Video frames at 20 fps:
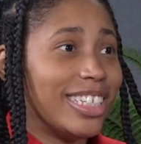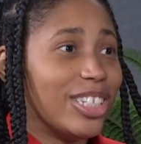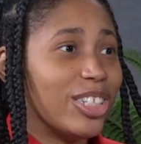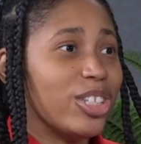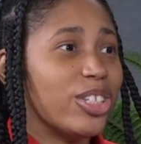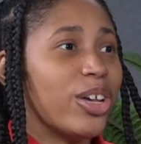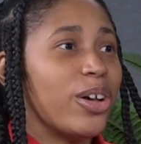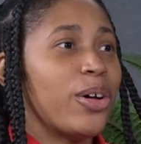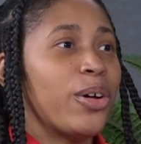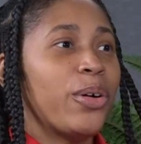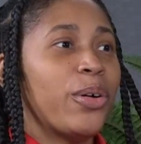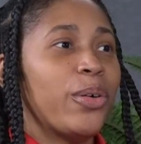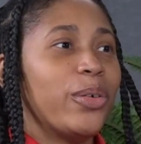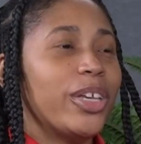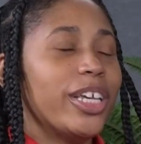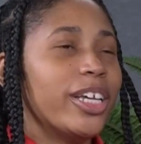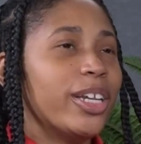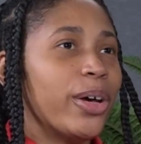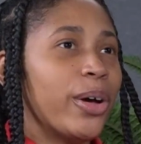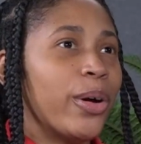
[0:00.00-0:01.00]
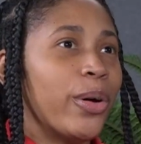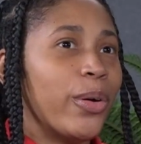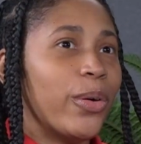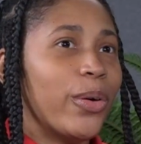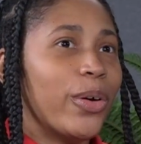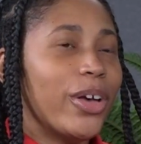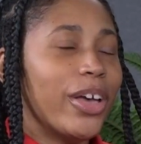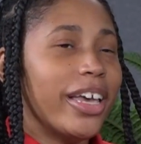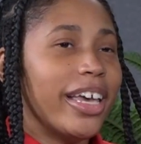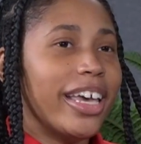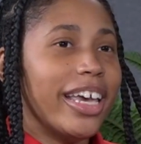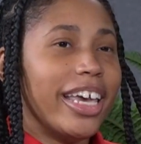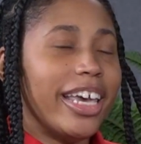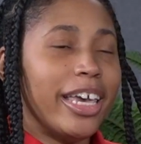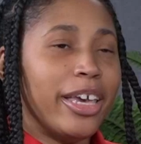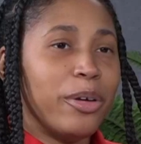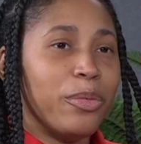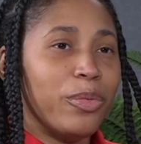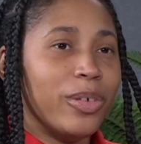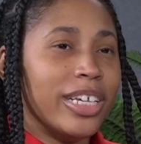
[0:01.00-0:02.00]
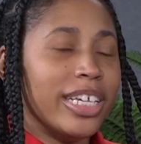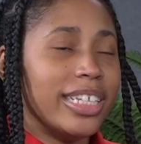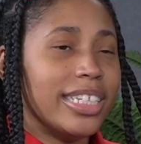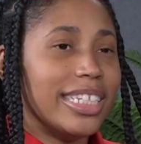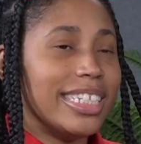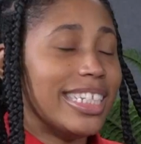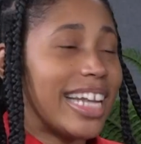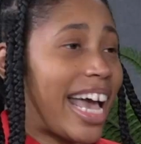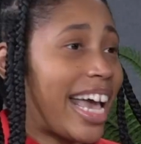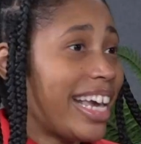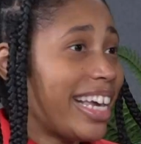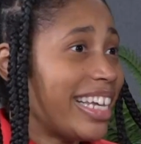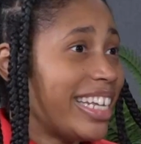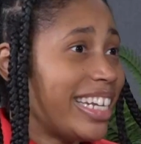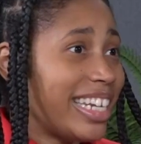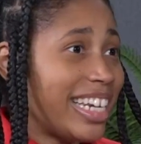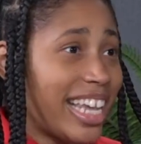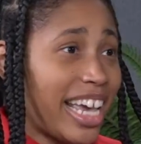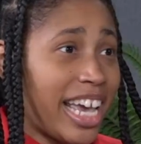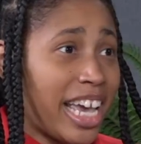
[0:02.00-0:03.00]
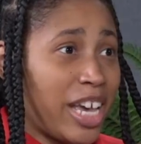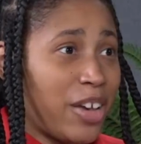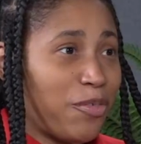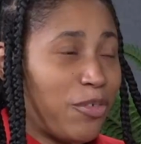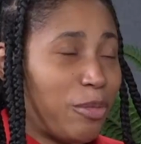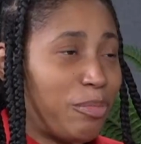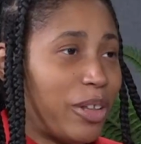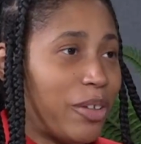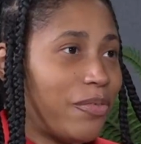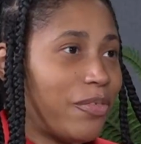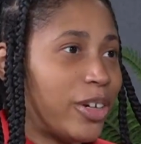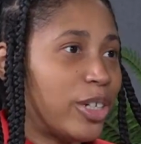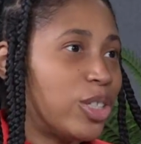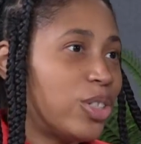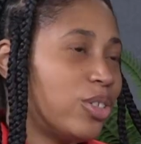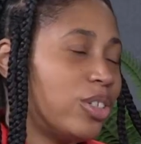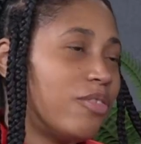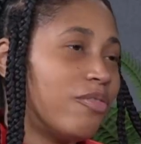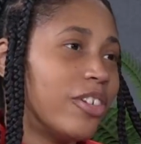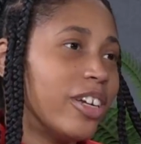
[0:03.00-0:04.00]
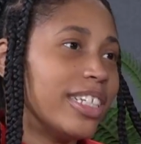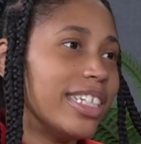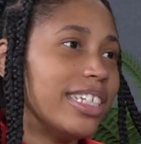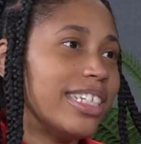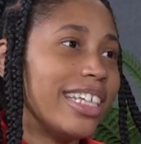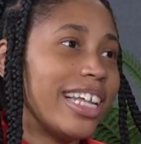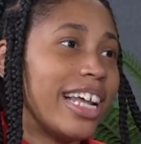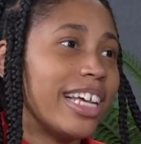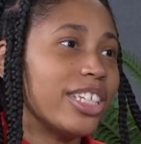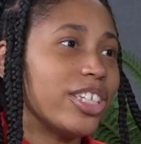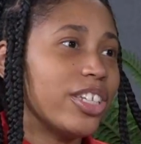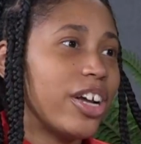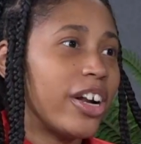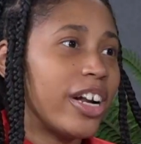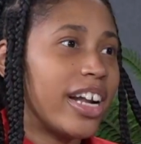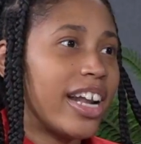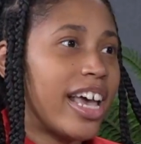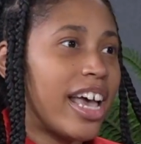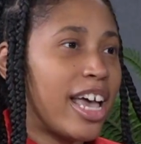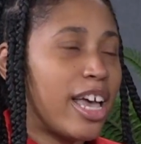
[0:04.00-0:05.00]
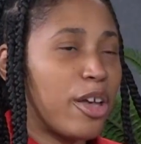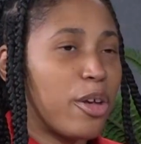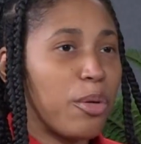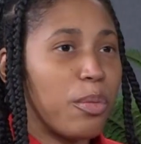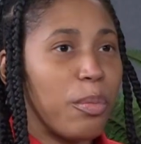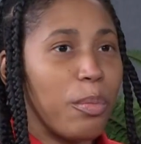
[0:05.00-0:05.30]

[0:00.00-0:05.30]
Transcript: So, you know, it was night and day from the first university that I started at.